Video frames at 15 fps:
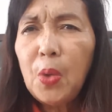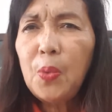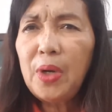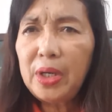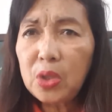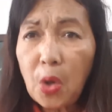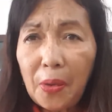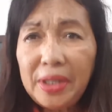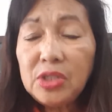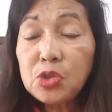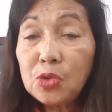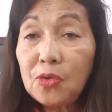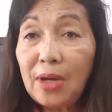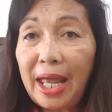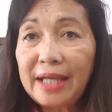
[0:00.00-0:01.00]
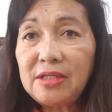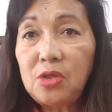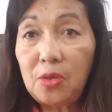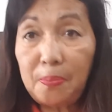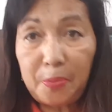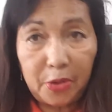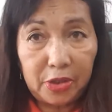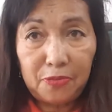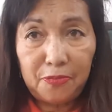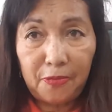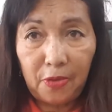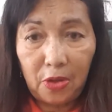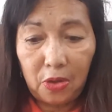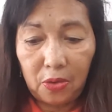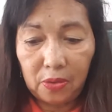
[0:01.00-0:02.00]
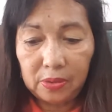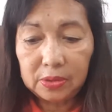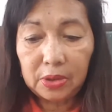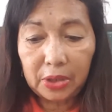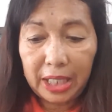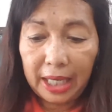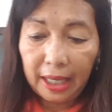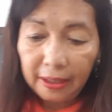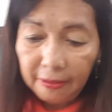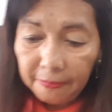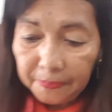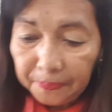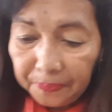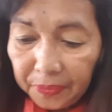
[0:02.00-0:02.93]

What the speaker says: we're going to collect your portfolio. Okay?